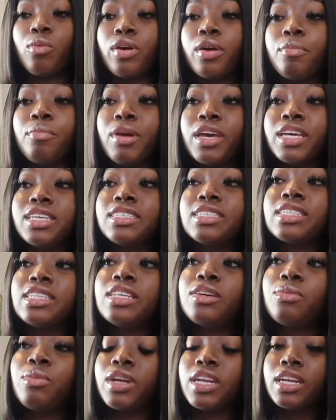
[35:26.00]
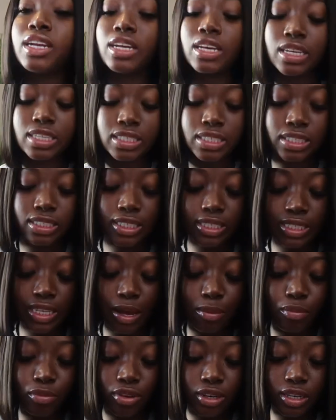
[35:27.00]
what basically what it is because
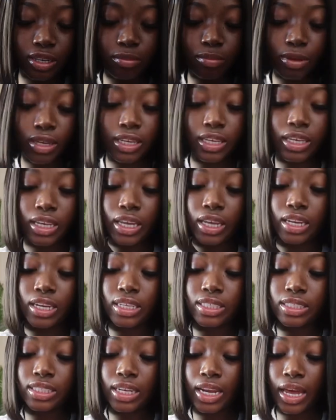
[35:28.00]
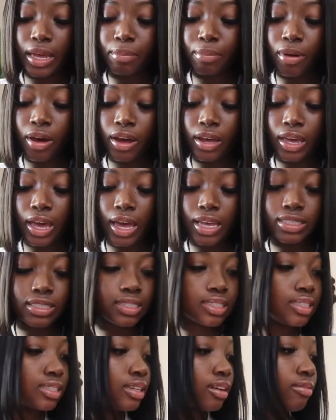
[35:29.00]
I'm really been getting into like podcasts
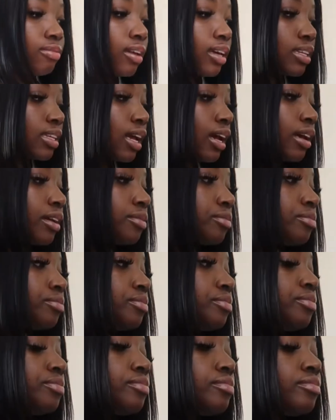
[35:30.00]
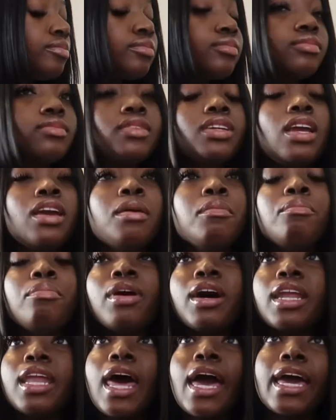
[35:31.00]
and stuff like that,
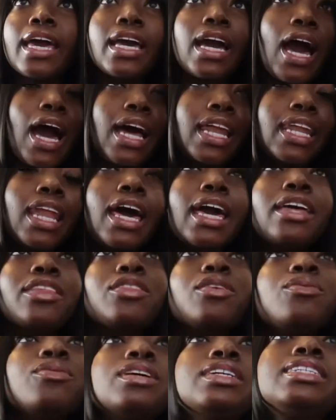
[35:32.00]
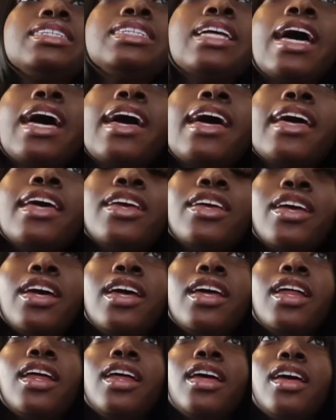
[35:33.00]
but like I like the ones that
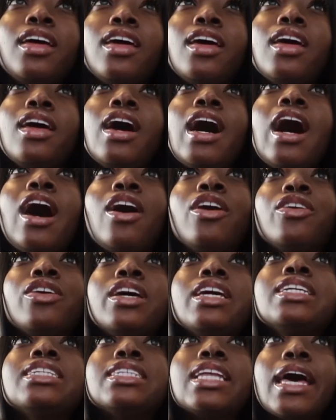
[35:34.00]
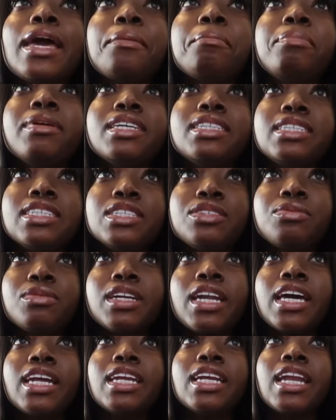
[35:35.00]
it's like business
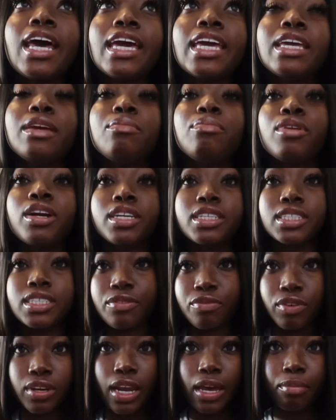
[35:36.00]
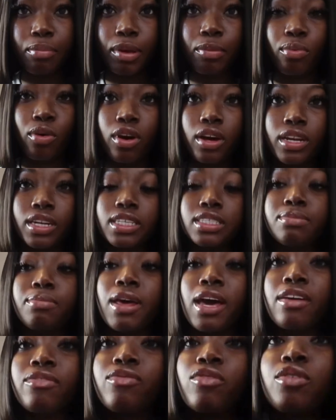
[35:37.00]
related. Like he brings different like people on his
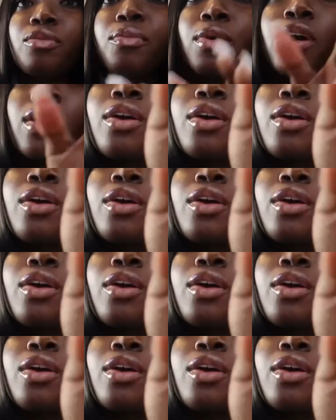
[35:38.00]
platform.